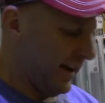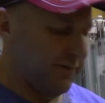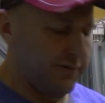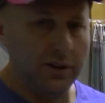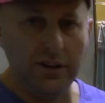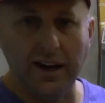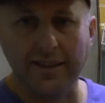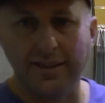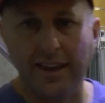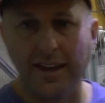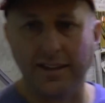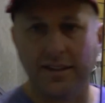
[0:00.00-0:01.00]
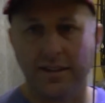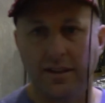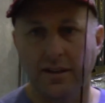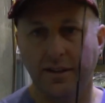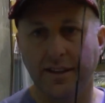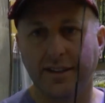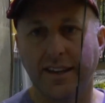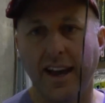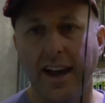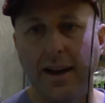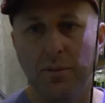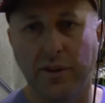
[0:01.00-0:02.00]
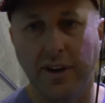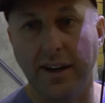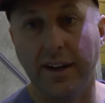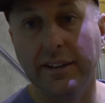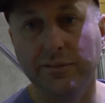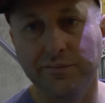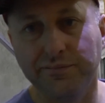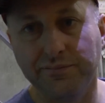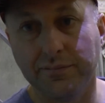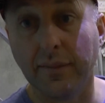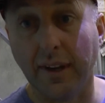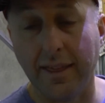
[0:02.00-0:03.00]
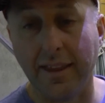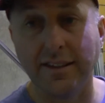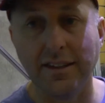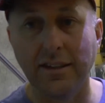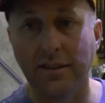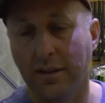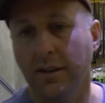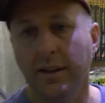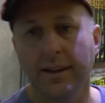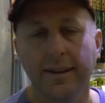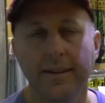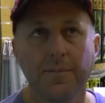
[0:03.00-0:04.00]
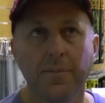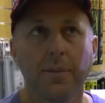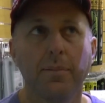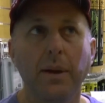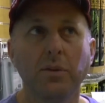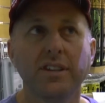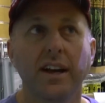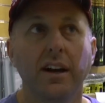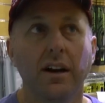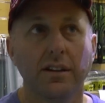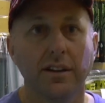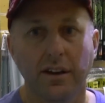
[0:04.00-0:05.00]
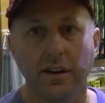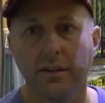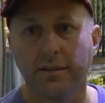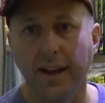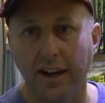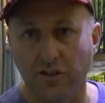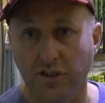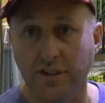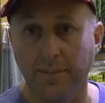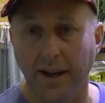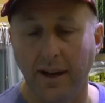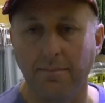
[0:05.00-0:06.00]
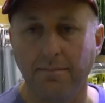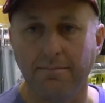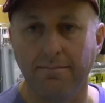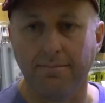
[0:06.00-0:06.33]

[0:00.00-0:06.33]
I feel like this cable guard, and this is... People say, oh, you know, archery is about...